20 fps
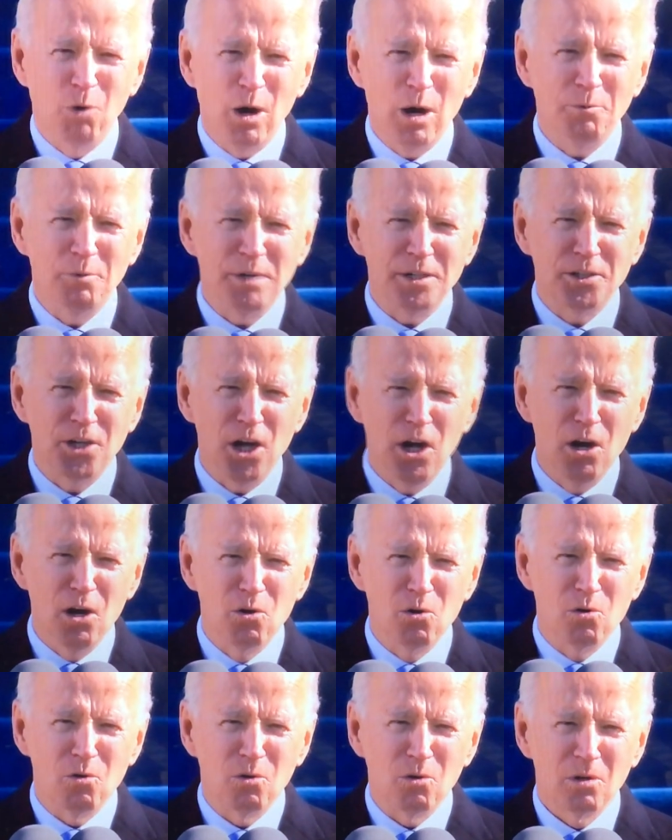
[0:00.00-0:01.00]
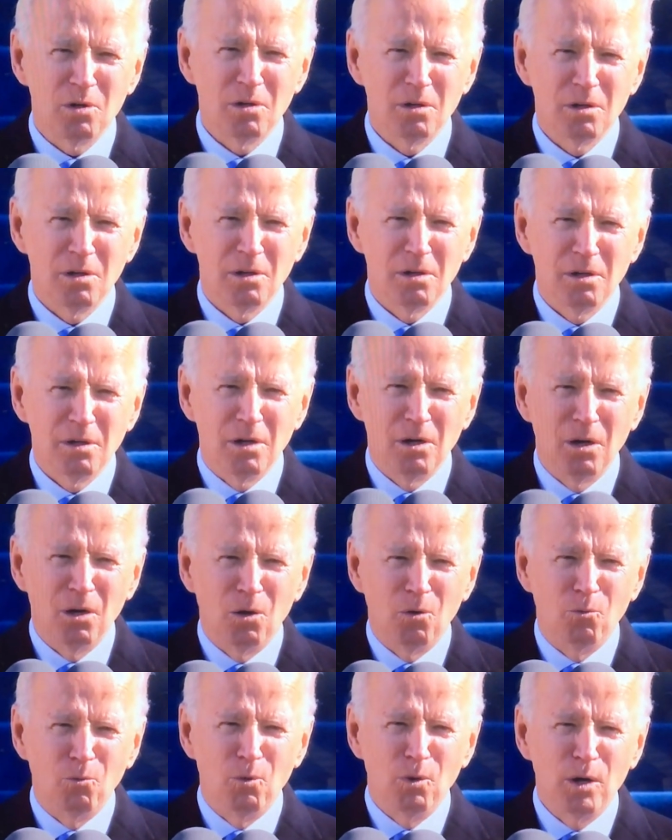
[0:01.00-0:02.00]
when we do,
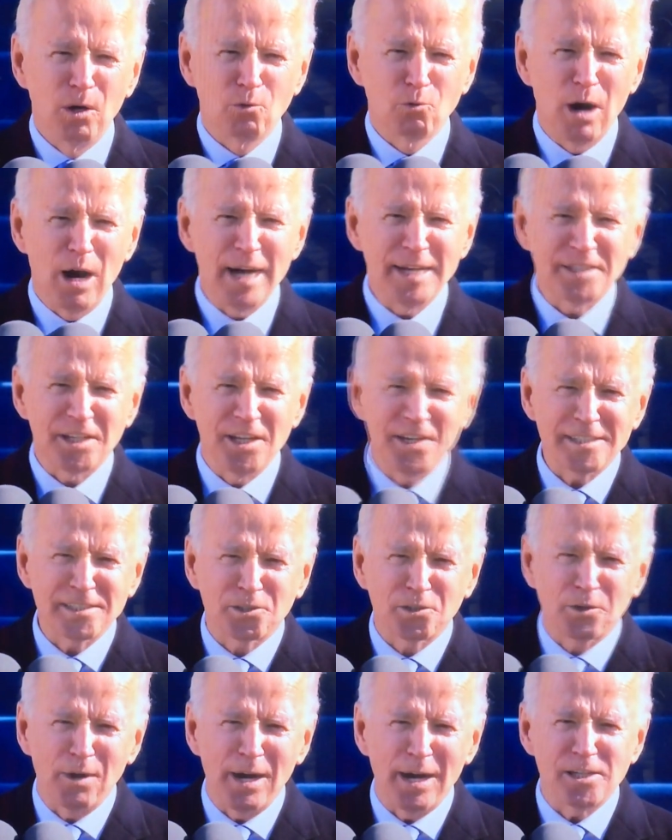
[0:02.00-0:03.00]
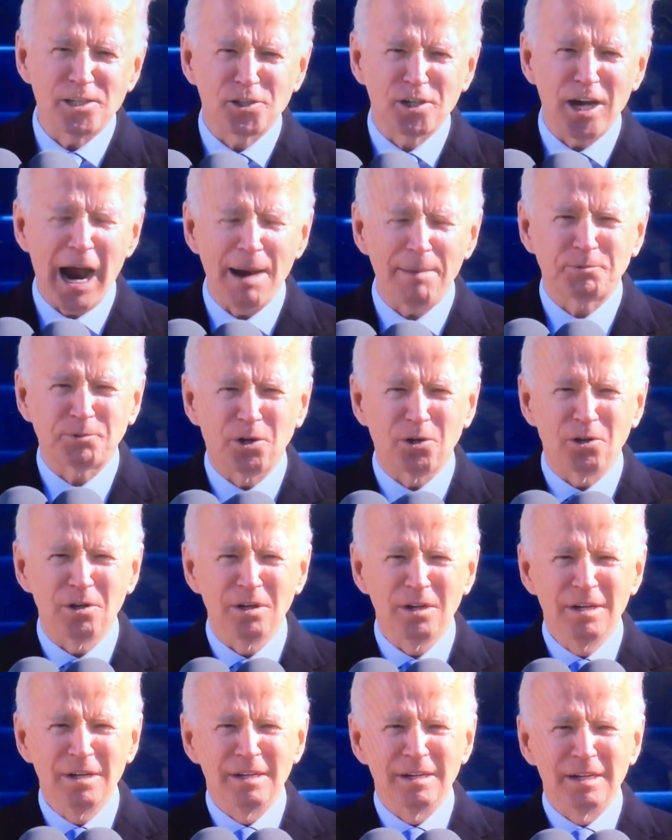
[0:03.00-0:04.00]
we'll write the next great chapter
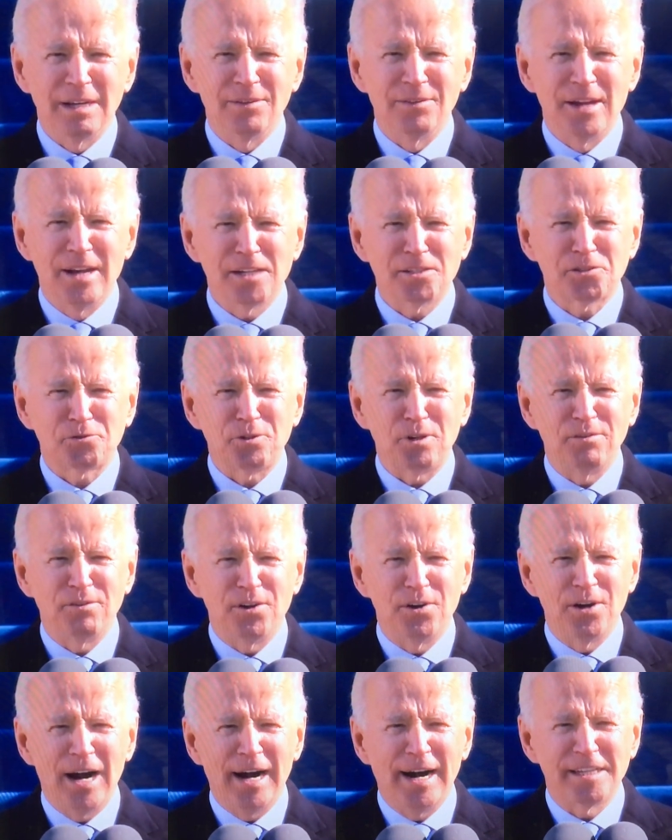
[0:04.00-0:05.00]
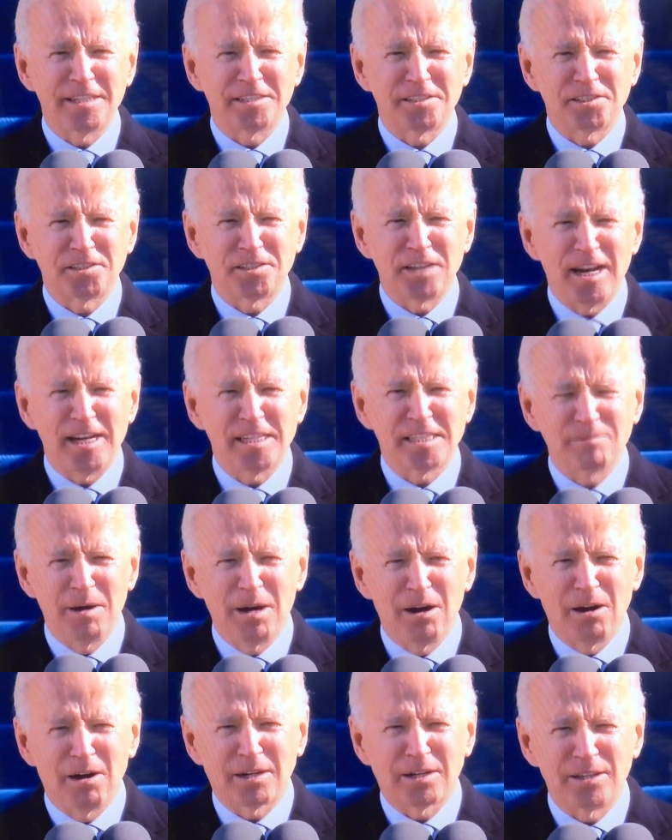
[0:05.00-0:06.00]
in the history of the United States of
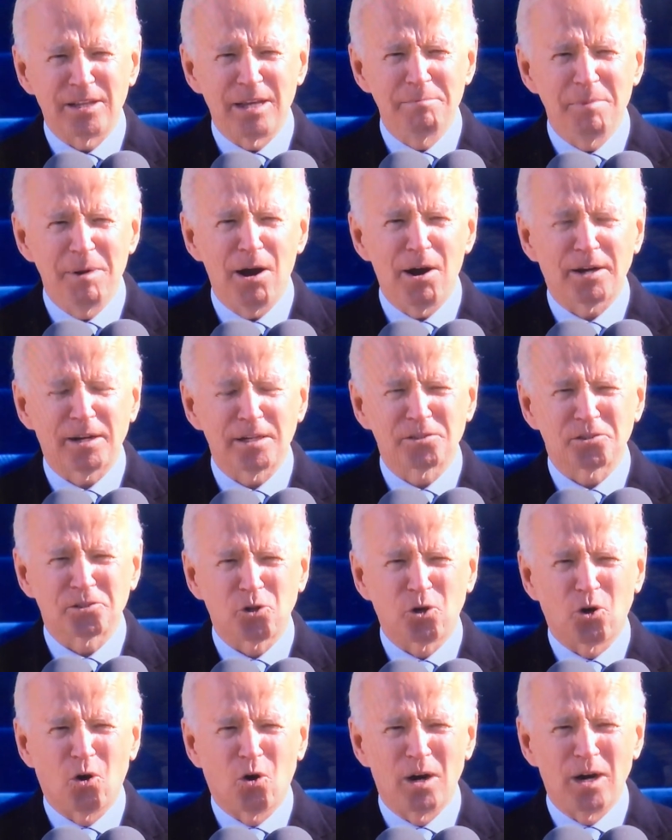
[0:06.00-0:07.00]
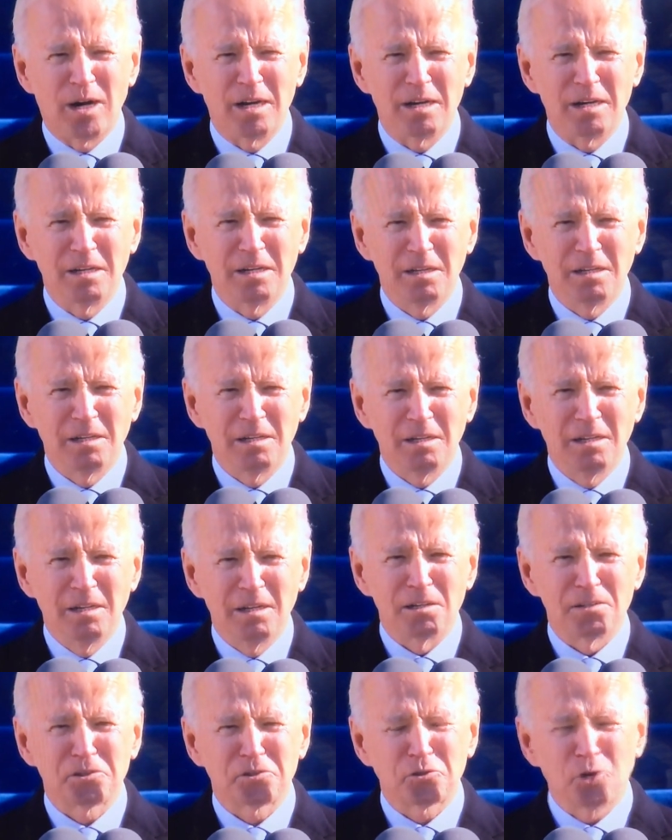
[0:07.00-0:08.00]
America, the American story.
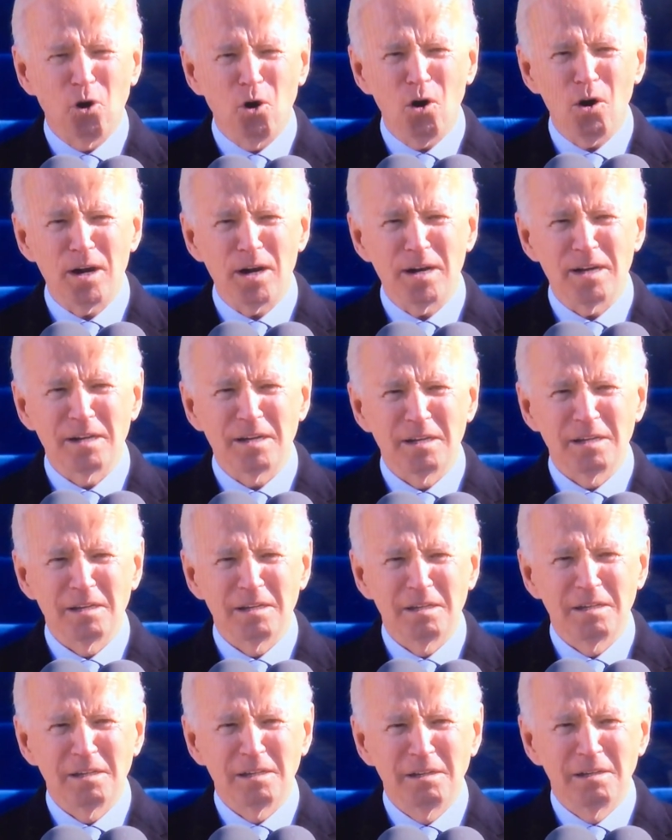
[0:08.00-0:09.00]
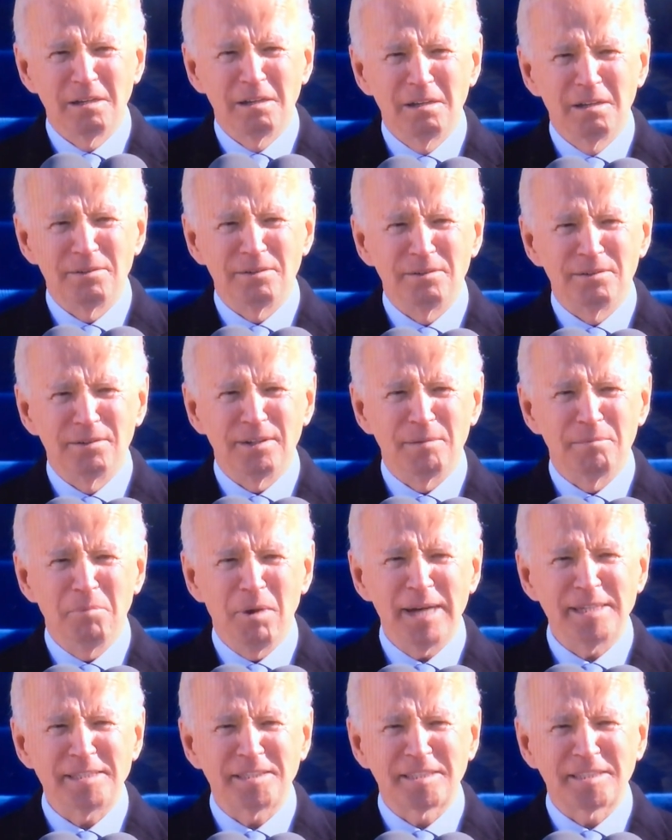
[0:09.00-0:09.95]
A story that might